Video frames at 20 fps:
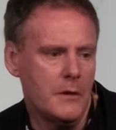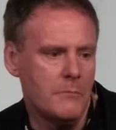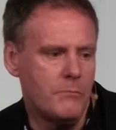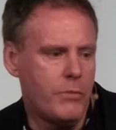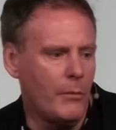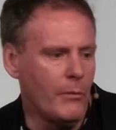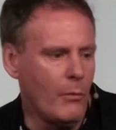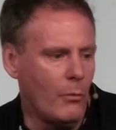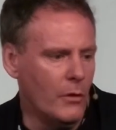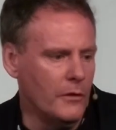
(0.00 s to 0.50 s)

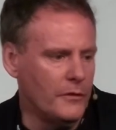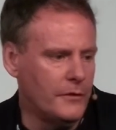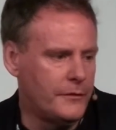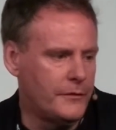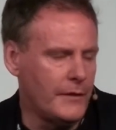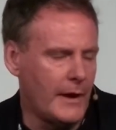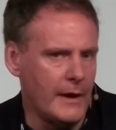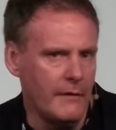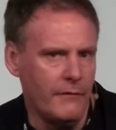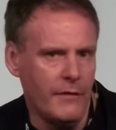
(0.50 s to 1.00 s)
probably one
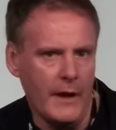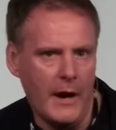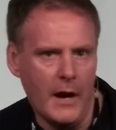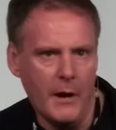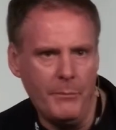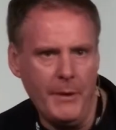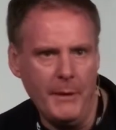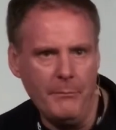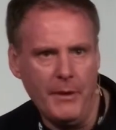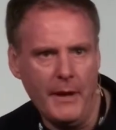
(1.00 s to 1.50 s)
side of the
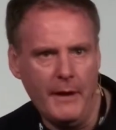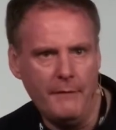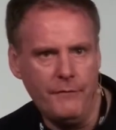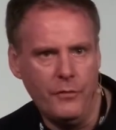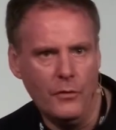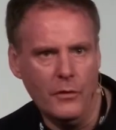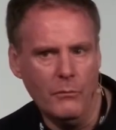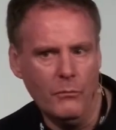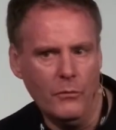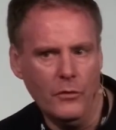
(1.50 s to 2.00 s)
ERP
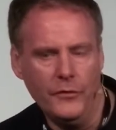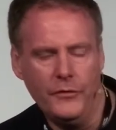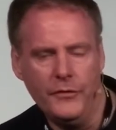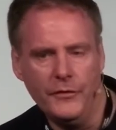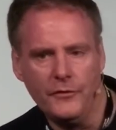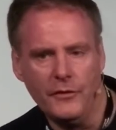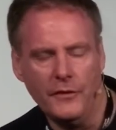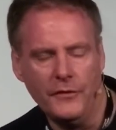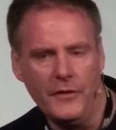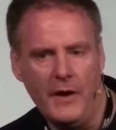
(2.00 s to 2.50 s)
platform was the
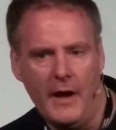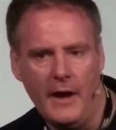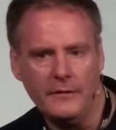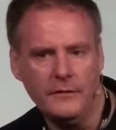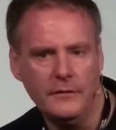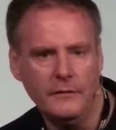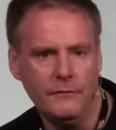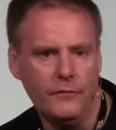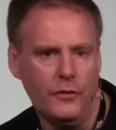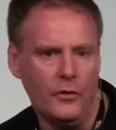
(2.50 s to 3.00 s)

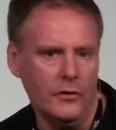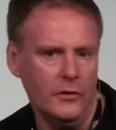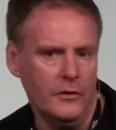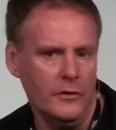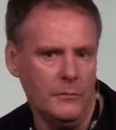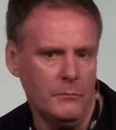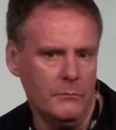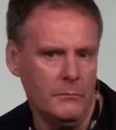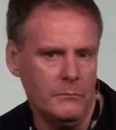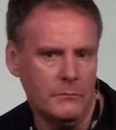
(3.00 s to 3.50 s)
transaction
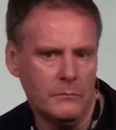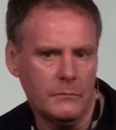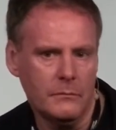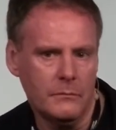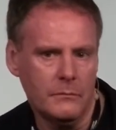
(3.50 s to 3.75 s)
volume